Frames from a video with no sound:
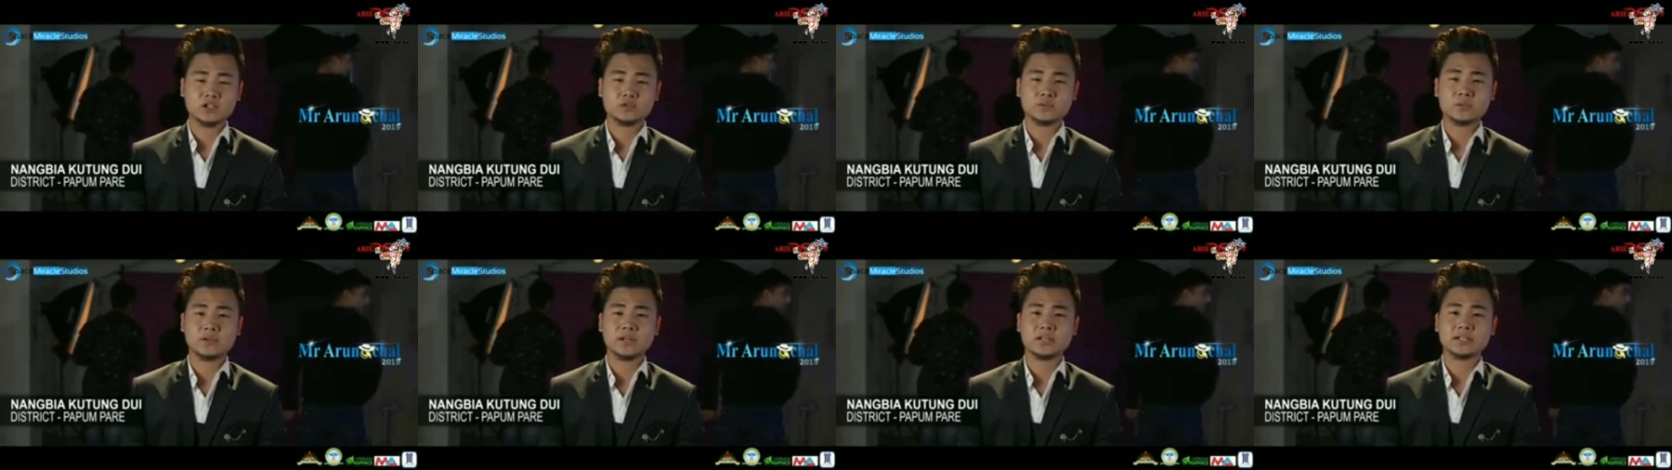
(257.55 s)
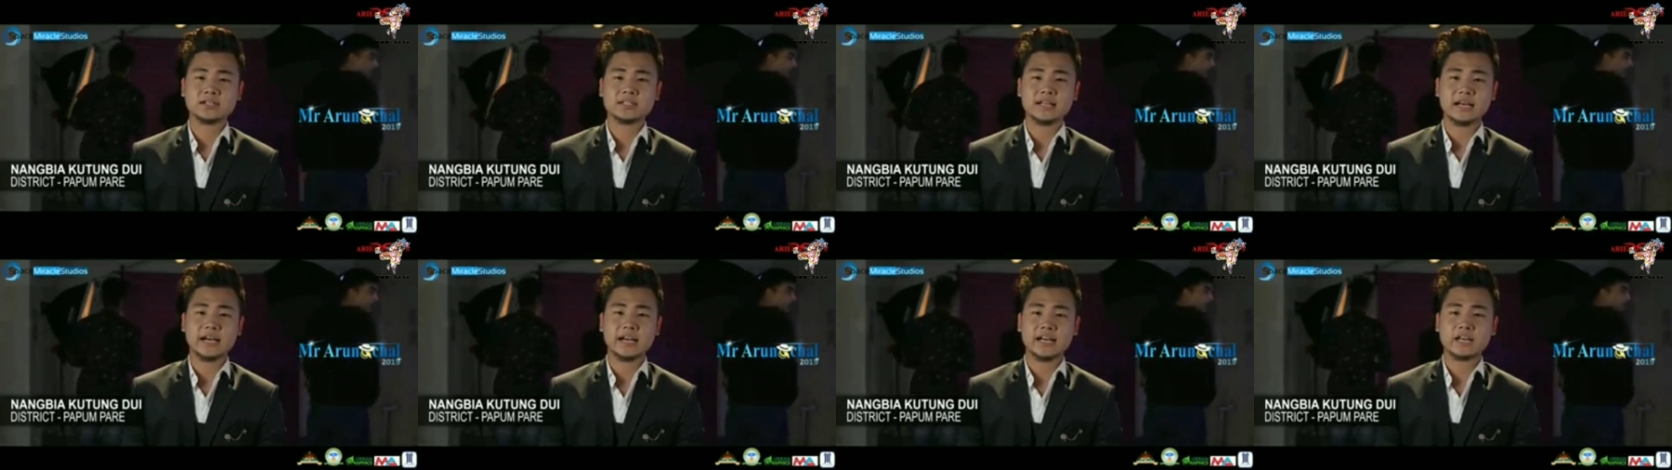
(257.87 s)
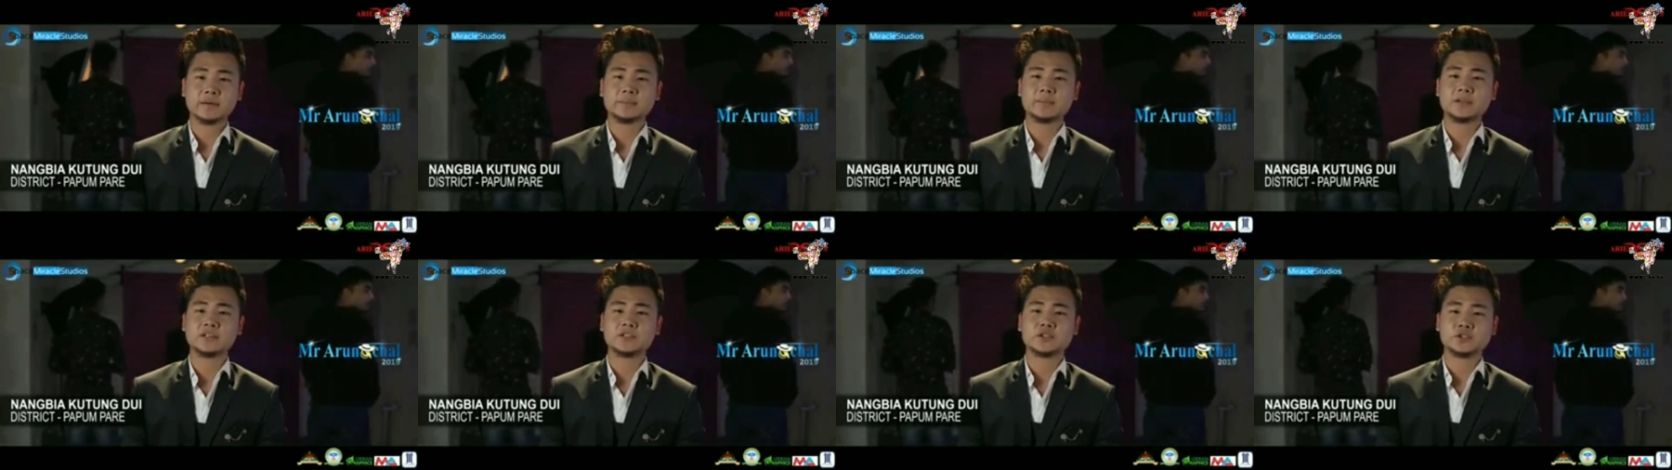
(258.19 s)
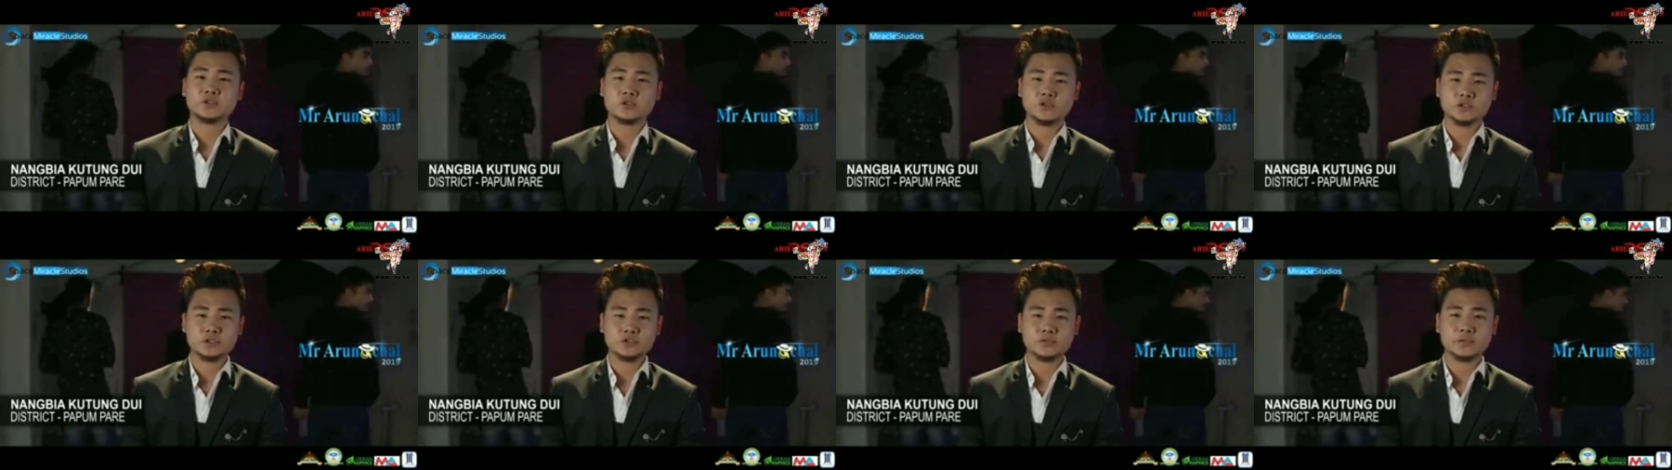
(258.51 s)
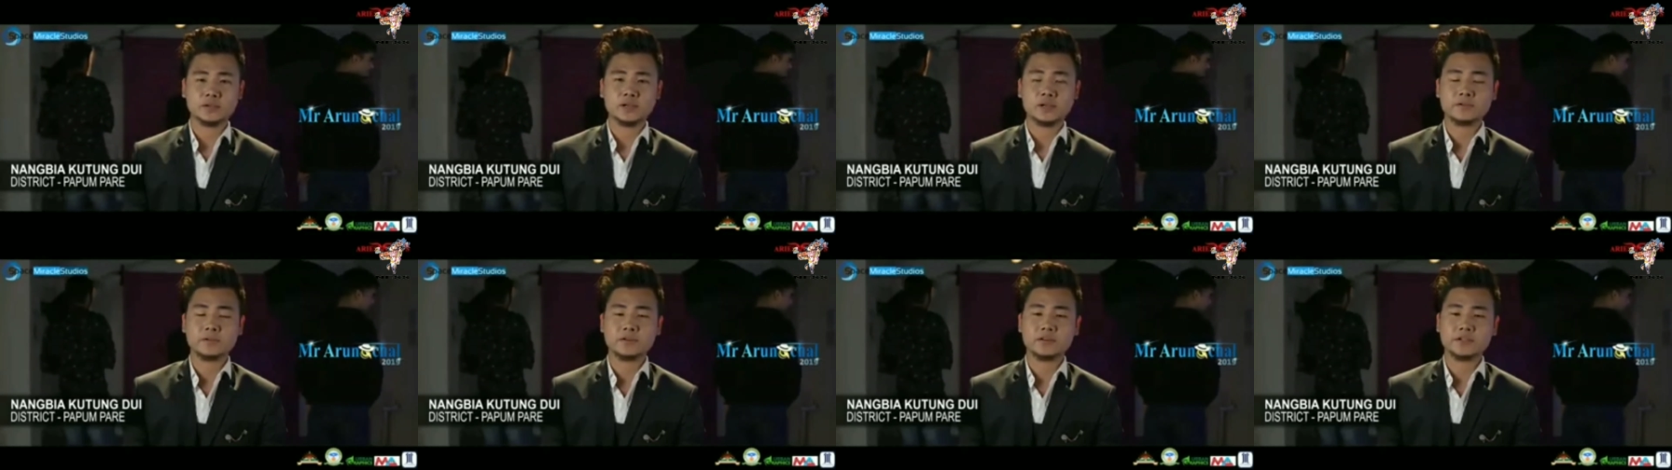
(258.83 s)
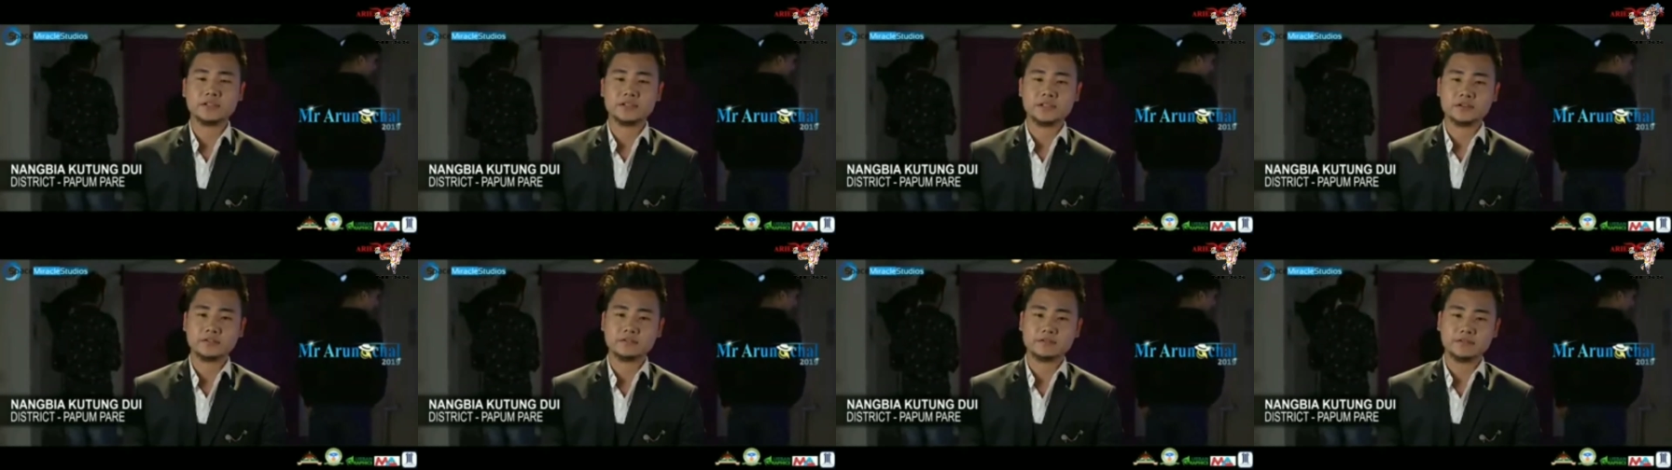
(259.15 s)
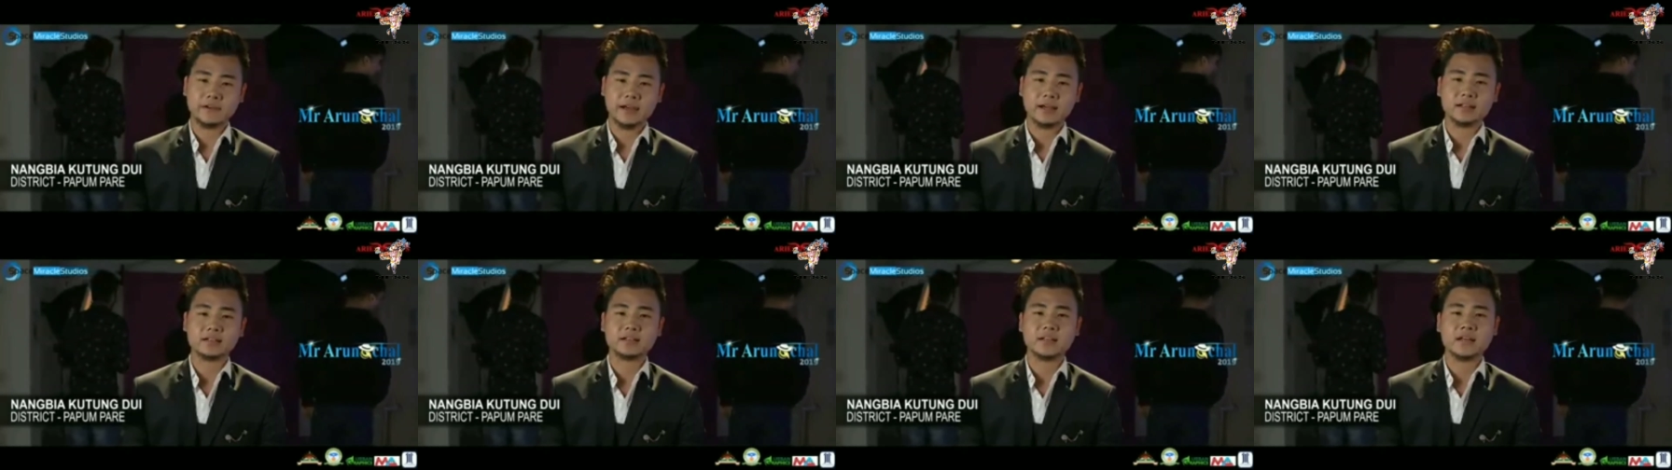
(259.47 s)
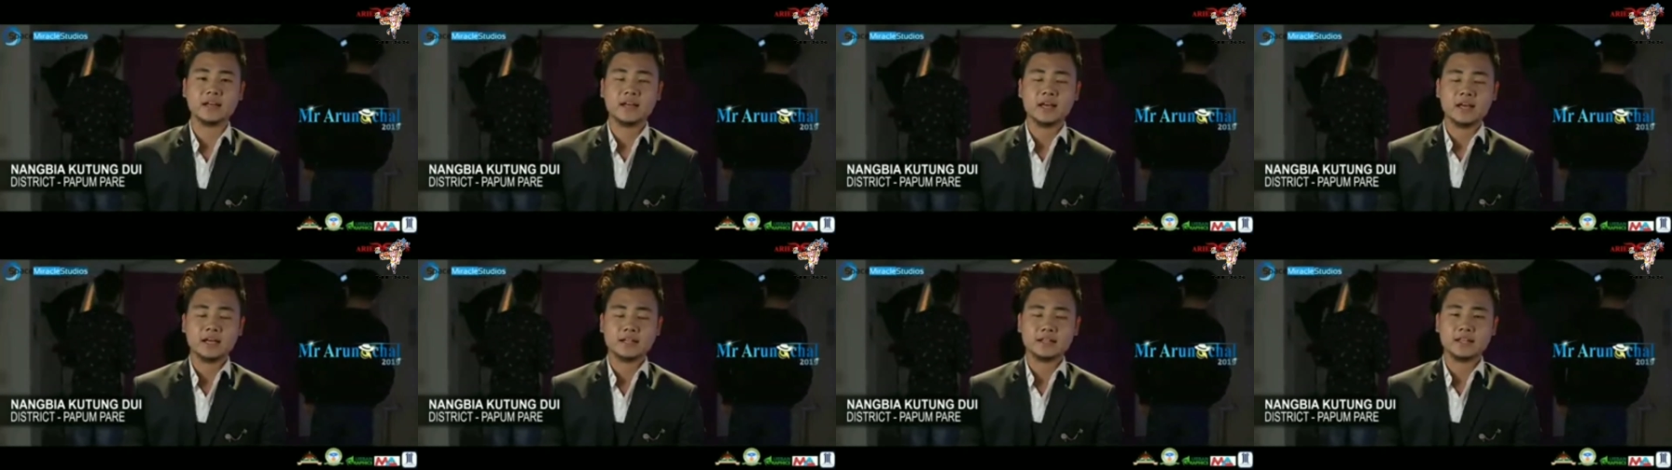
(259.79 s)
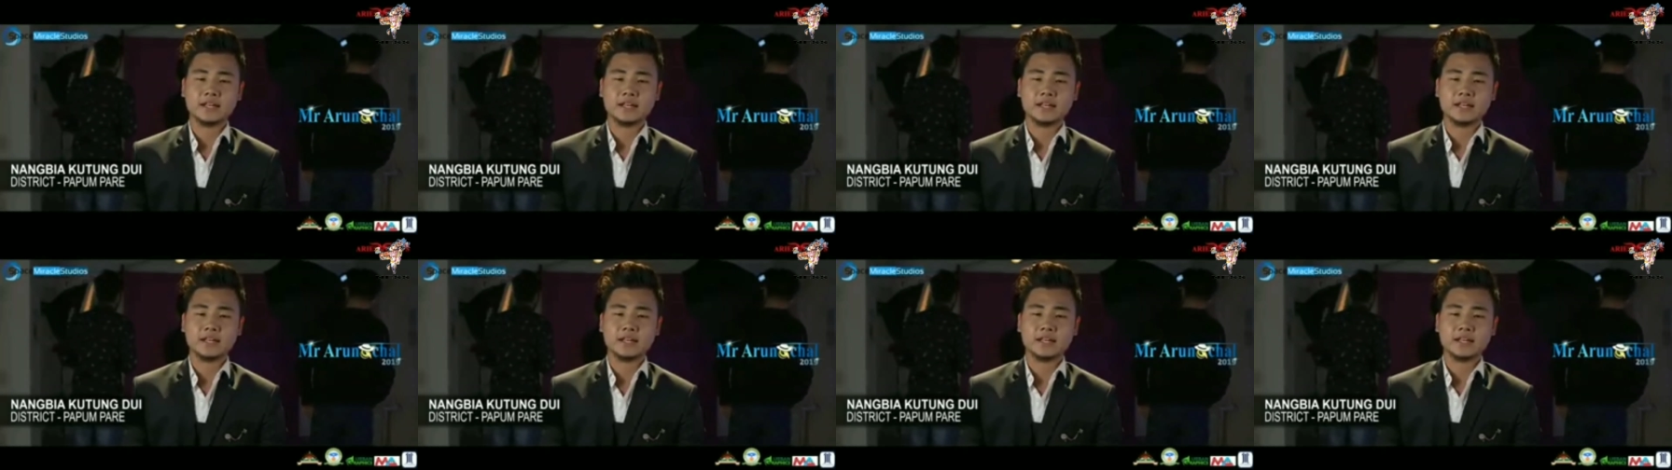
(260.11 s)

as well as I am a staunch believer in the fact